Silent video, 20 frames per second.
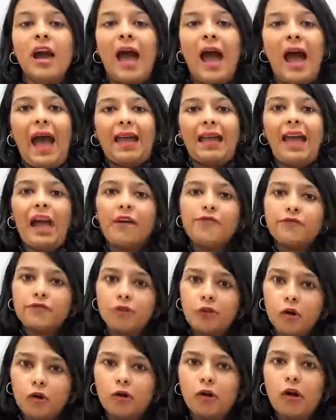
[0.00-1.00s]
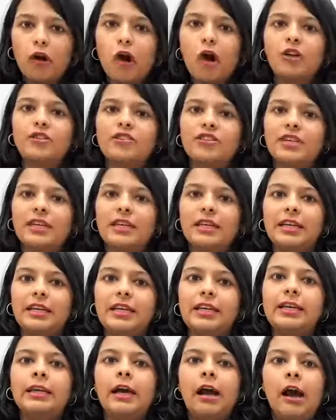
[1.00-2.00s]
I have
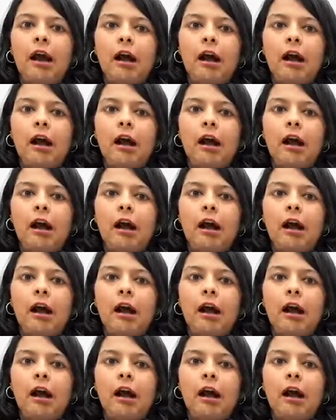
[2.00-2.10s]
chronologically